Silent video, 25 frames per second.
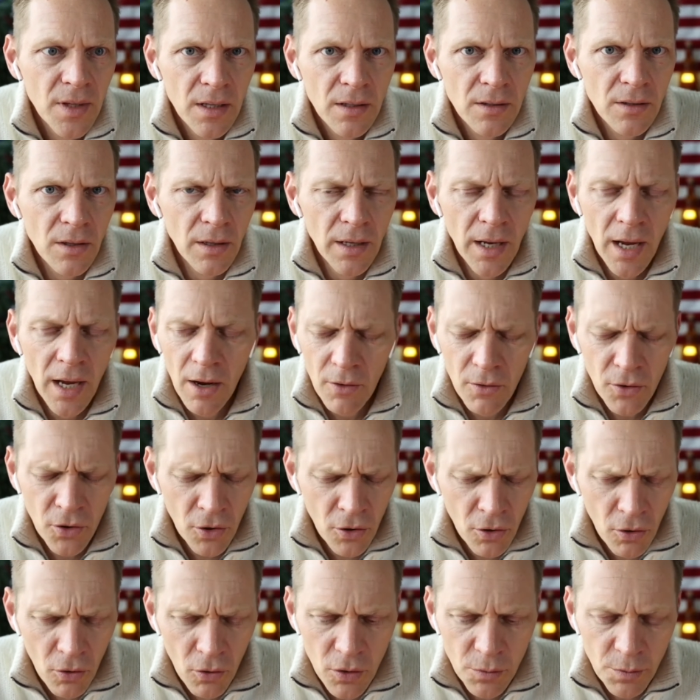So yeah,
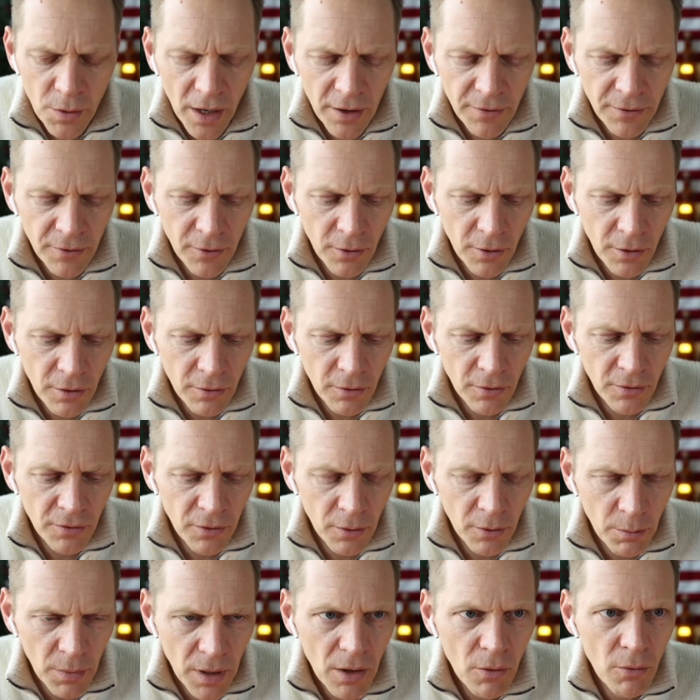huge breakthrough
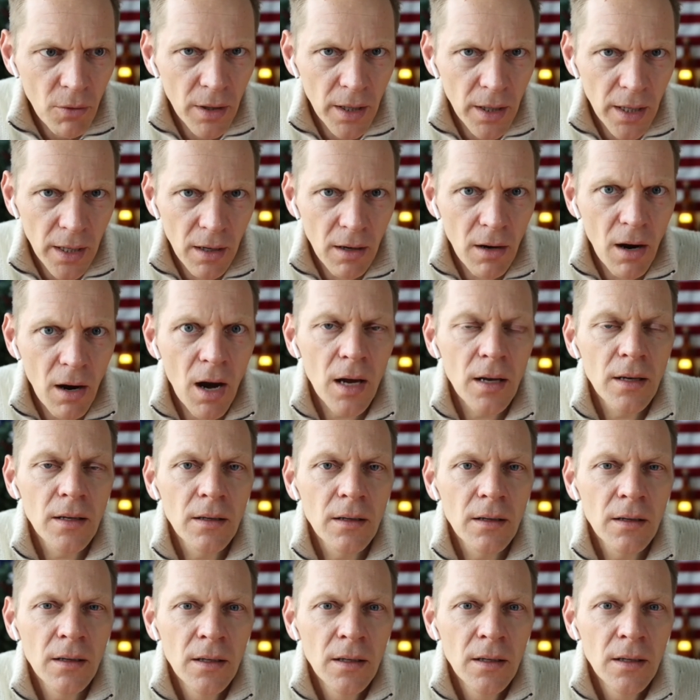for me when I got
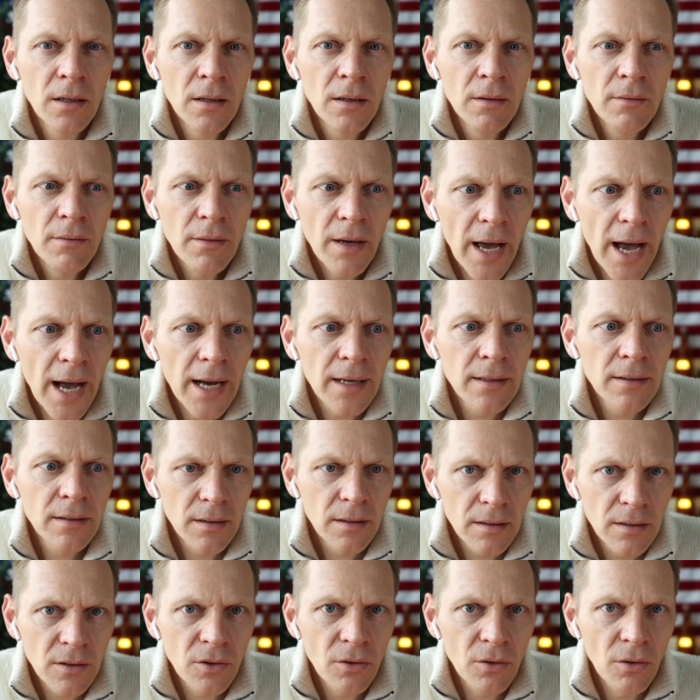
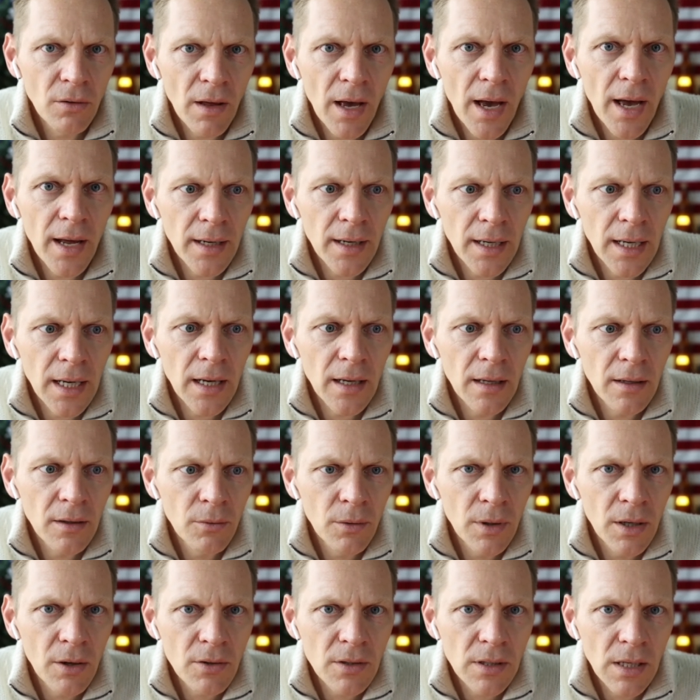access to that again
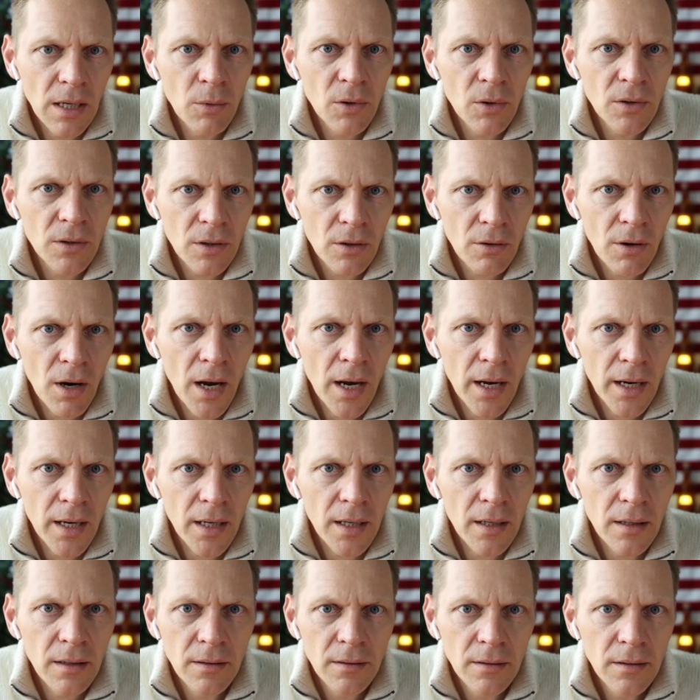when I was able to cry
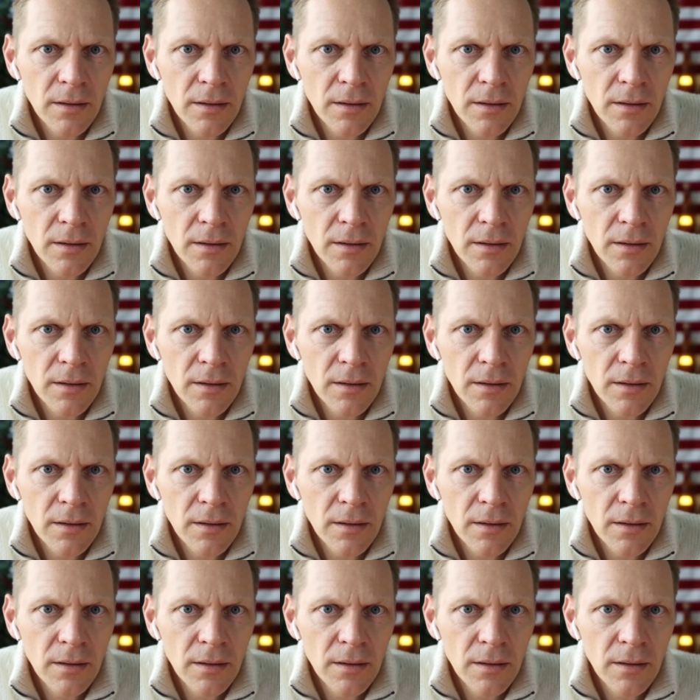again.